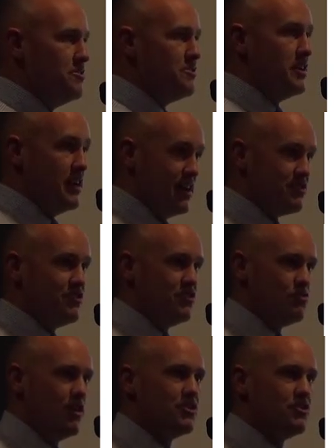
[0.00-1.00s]
in that
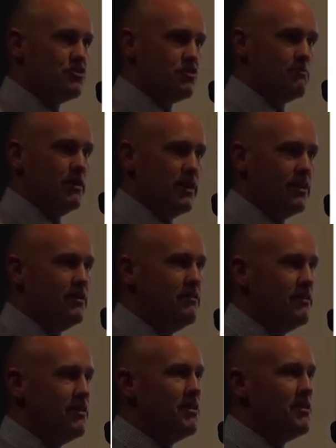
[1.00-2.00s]
situation should be,
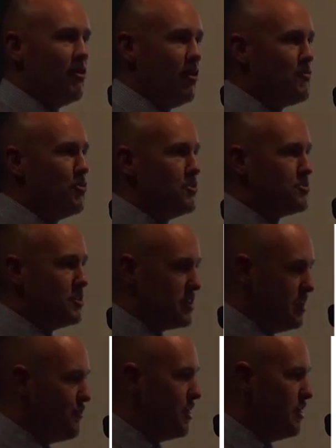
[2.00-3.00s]
I've got a
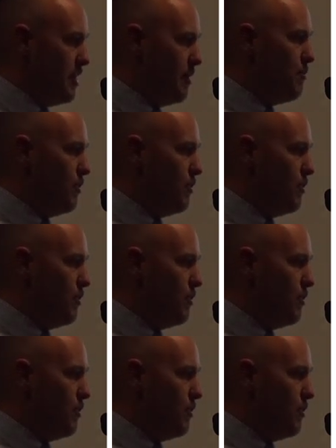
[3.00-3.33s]
significant number of